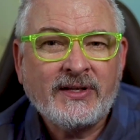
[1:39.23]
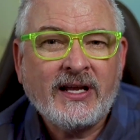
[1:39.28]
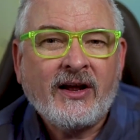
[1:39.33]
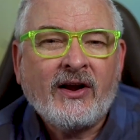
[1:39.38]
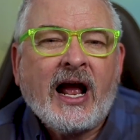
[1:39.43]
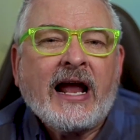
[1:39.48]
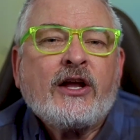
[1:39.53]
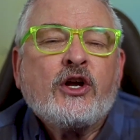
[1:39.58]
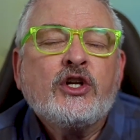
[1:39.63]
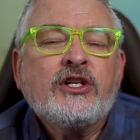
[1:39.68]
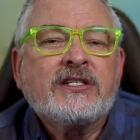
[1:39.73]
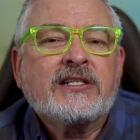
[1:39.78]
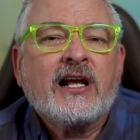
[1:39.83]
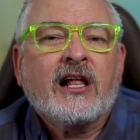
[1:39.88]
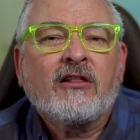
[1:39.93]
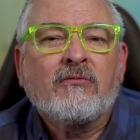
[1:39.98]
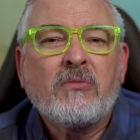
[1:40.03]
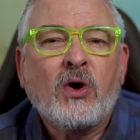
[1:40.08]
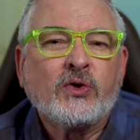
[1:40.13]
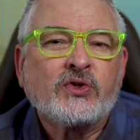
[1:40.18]
Now, I couldn't
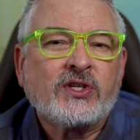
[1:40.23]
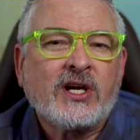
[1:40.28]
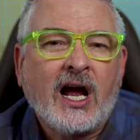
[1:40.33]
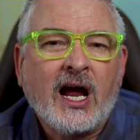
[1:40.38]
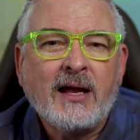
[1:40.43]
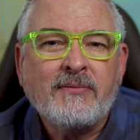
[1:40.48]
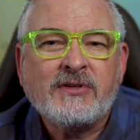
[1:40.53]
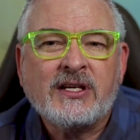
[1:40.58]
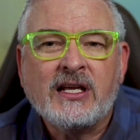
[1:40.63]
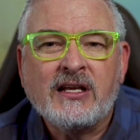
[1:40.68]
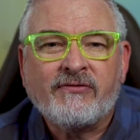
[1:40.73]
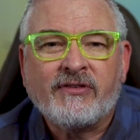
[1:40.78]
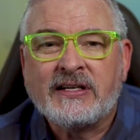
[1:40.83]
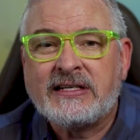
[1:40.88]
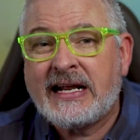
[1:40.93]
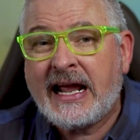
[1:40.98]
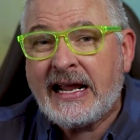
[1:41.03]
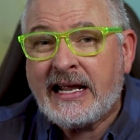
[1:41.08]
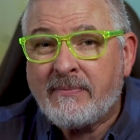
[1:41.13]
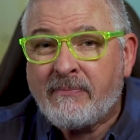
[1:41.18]
tell most times if a
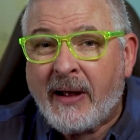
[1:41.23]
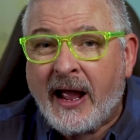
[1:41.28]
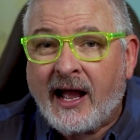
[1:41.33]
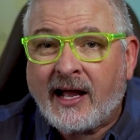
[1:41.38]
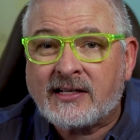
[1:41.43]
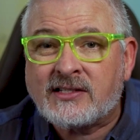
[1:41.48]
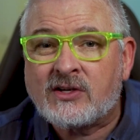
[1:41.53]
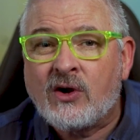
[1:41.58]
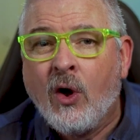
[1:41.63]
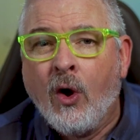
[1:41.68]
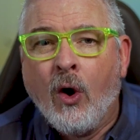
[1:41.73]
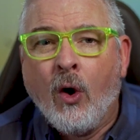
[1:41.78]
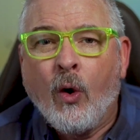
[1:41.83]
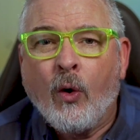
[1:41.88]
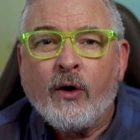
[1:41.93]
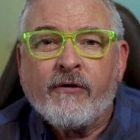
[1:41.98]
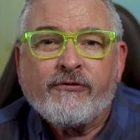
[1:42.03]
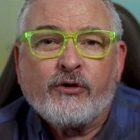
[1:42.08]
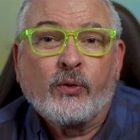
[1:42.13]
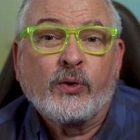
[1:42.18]
day had passed,
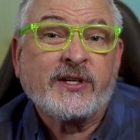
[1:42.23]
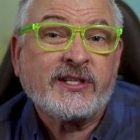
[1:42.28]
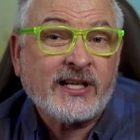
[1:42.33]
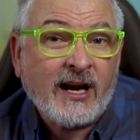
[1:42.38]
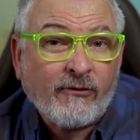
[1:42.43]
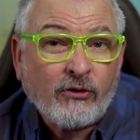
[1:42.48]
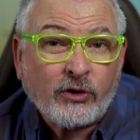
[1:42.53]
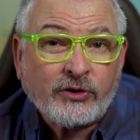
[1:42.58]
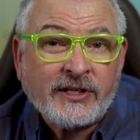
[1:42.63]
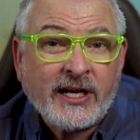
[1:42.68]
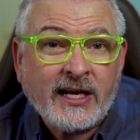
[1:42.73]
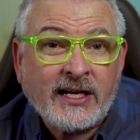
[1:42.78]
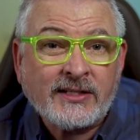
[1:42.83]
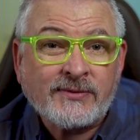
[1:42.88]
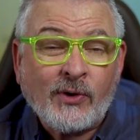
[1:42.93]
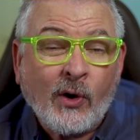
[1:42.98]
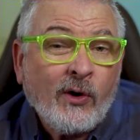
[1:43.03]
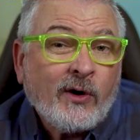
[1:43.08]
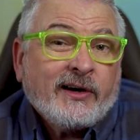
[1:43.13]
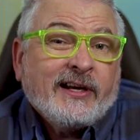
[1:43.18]
or if it were several
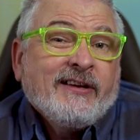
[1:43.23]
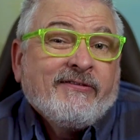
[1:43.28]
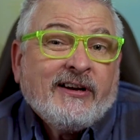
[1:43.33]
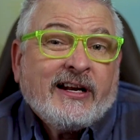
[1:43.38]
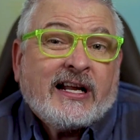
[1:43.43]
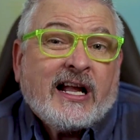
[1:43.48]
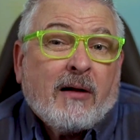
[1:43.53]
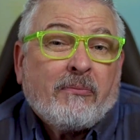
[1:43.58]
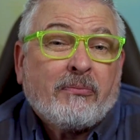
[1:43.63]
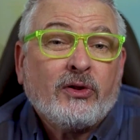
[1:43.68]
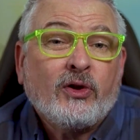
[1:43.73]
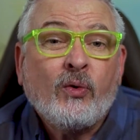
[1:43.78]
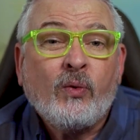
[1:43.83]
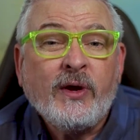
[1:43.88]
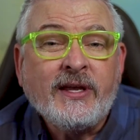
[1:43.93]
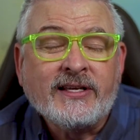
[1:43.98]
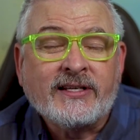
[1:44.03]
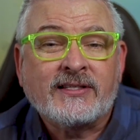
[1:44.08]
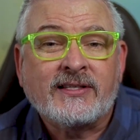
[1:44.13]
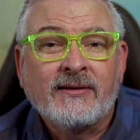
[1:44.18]
days, or even a couple of
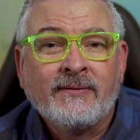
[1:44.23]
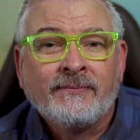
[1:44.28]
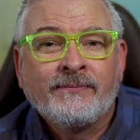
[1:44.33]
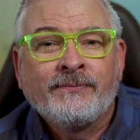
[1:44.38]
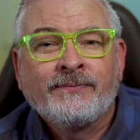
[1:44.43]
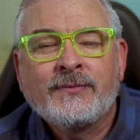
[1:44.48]
weeks.